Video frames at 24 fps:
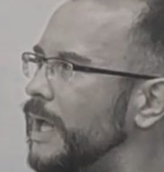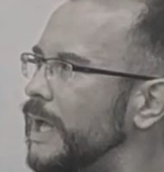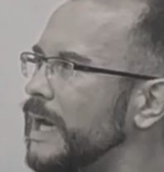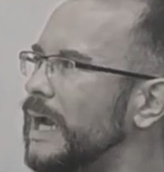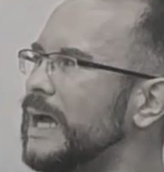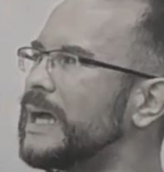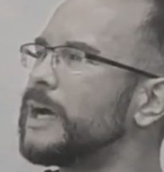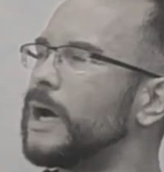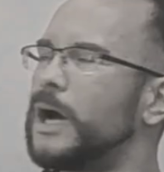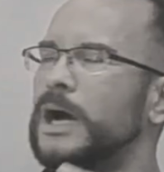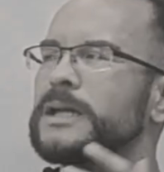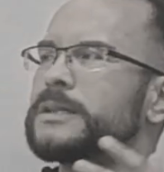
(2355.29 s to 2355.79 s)
And
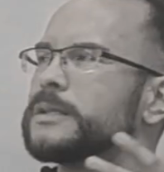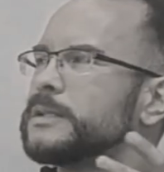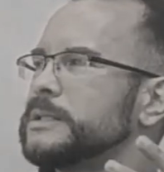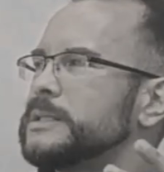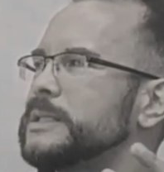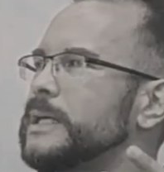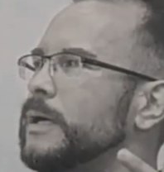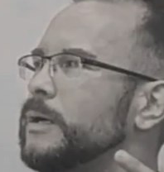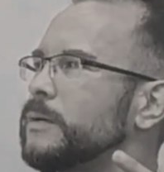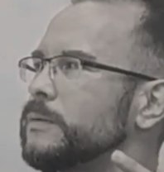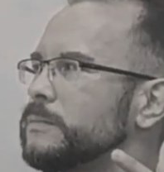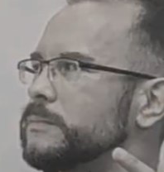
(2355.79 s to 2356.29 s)
I highly
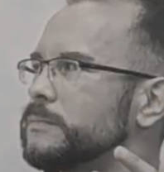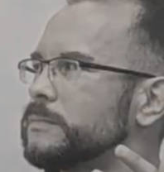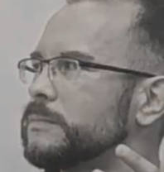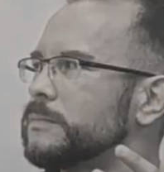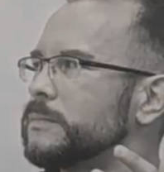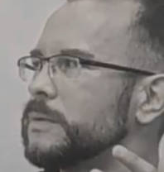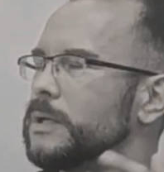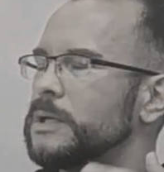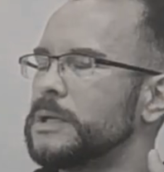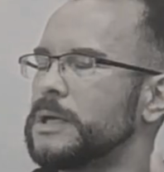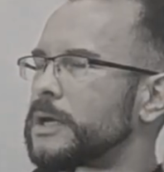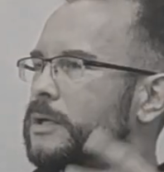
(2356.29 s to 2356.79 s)
doubt,
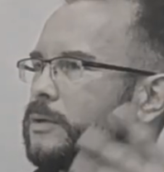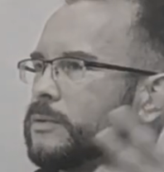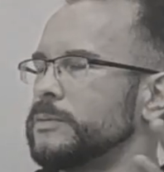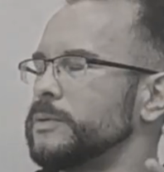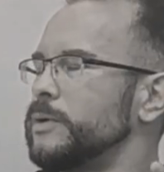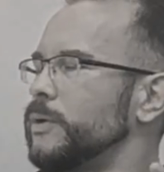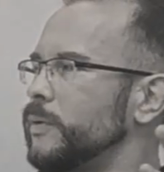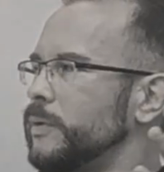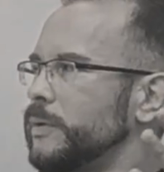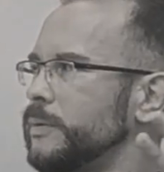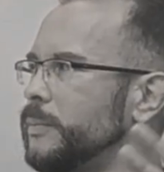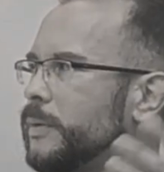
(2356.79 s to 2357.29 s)
and I don't
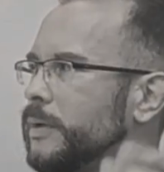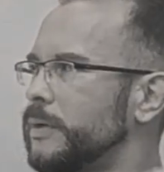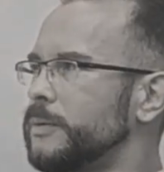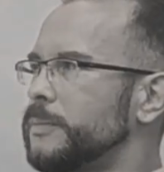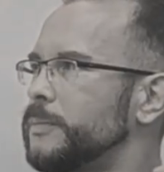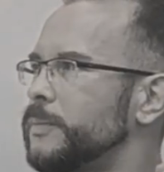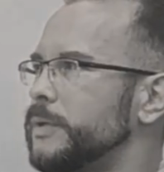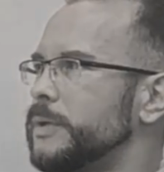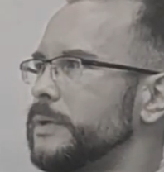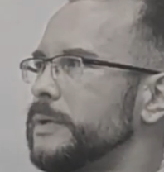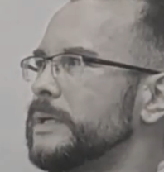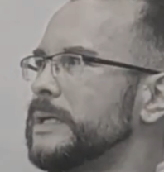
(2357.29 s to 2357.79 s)
know any better,
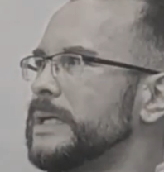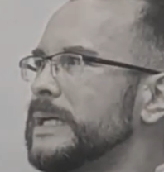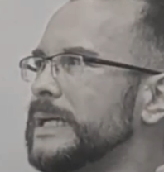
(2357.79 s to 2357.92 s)
but